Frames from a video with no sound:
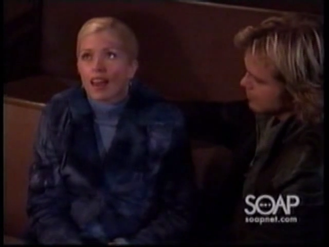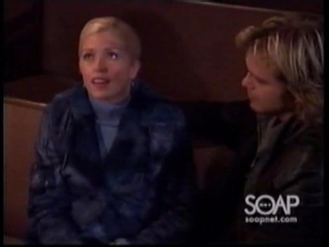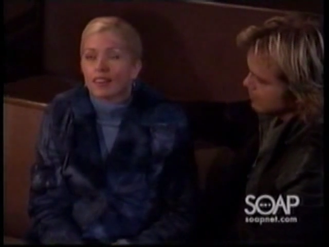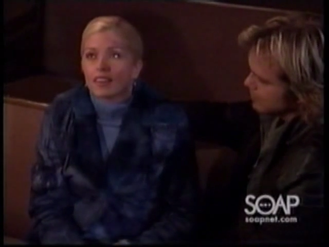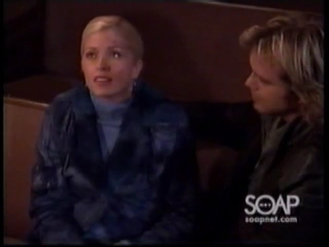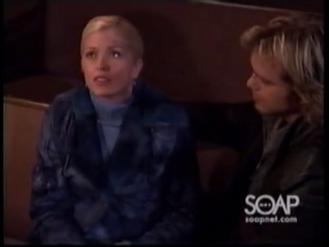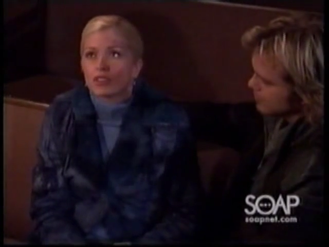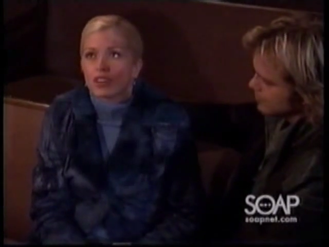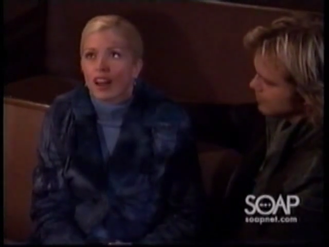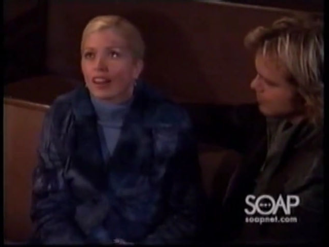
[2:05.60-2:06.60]
Speaker 1: and
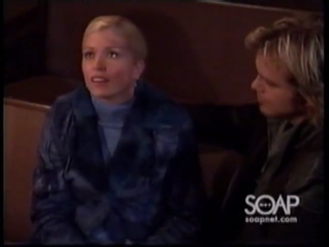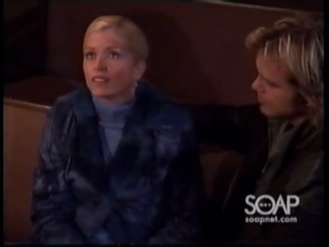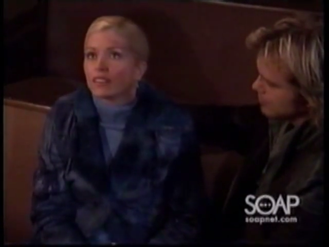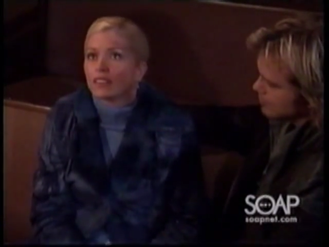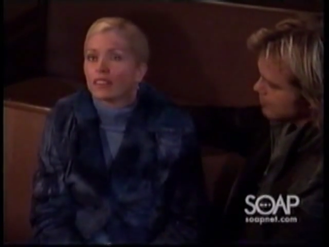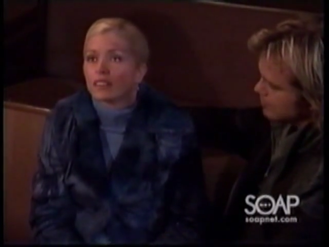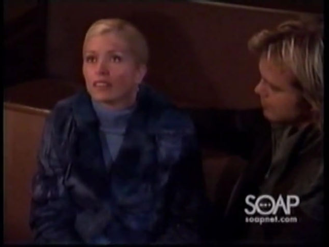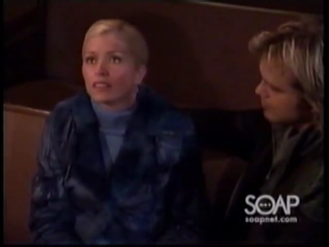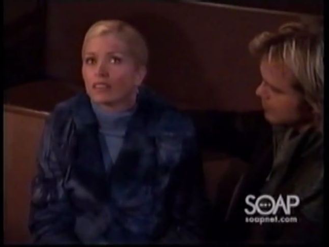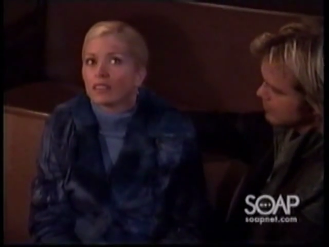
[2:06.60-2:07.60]
this child
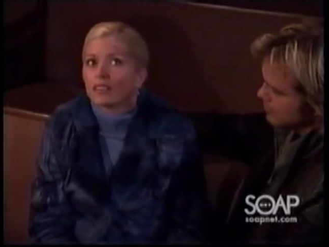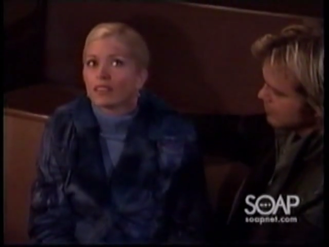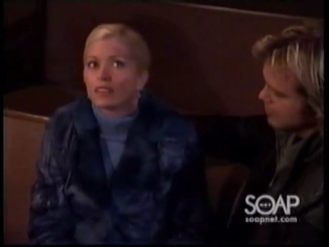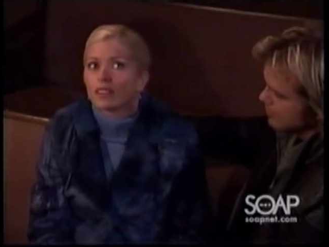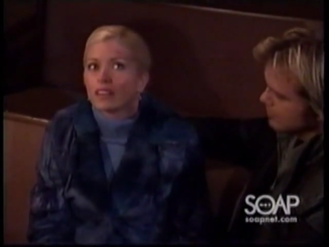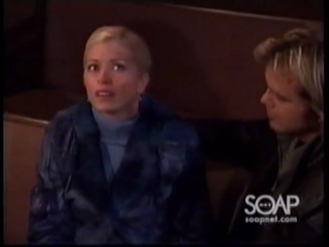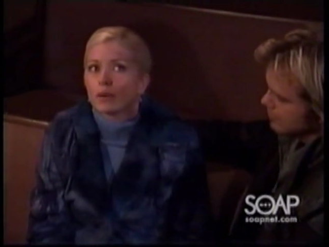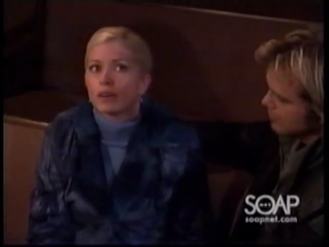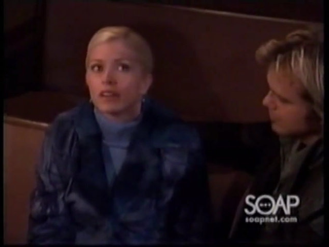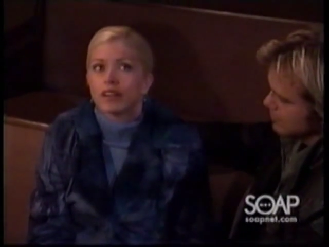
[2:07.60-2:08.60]
that
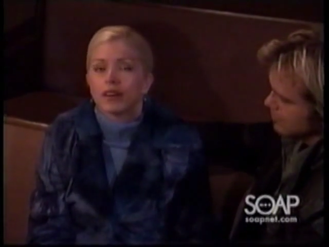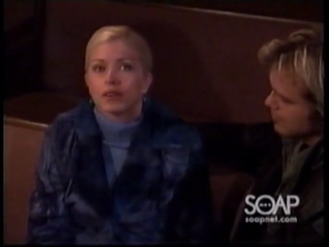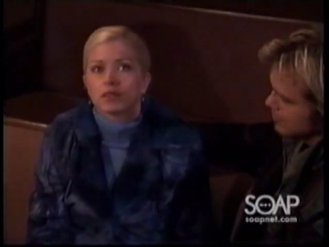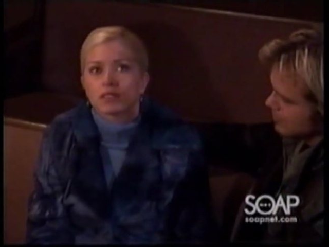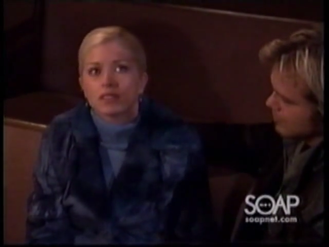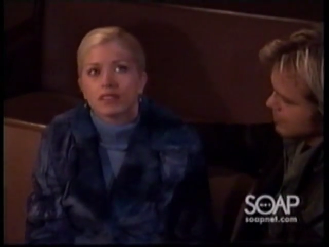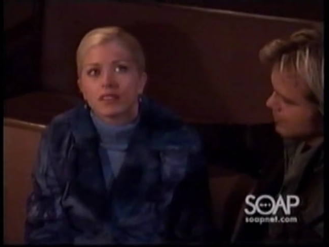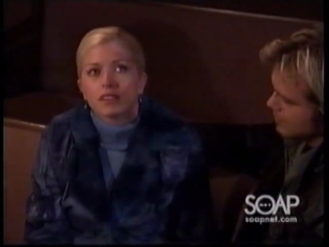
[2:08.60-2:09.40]
no one knows.